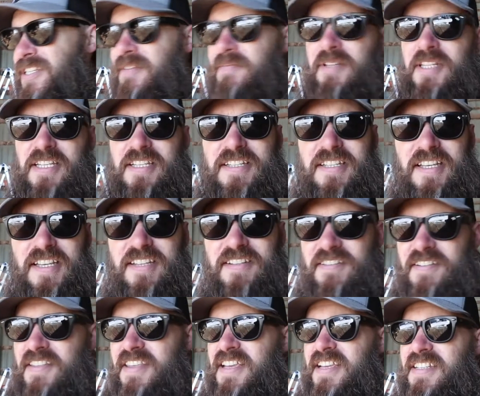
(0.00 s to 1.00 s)
some of these
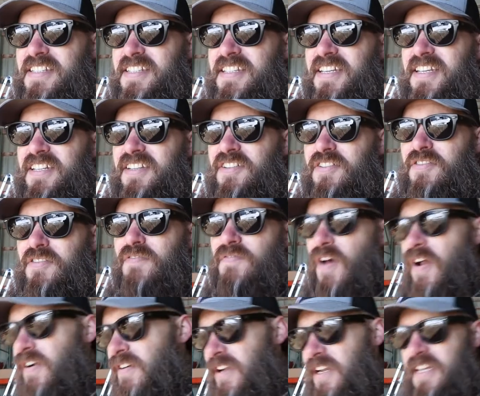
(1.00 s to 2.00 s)
things are things that
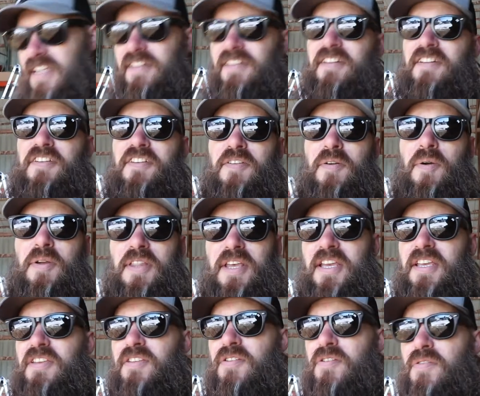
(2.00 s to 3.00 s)
you've already learned or
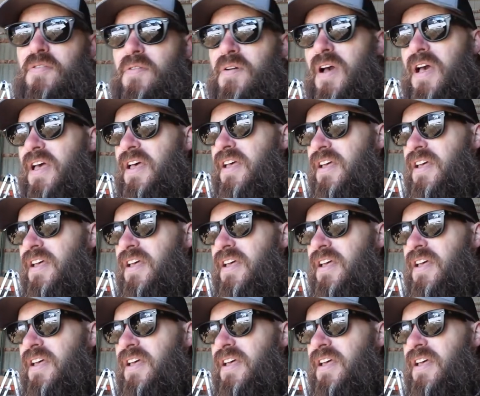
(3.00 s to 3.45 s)
that you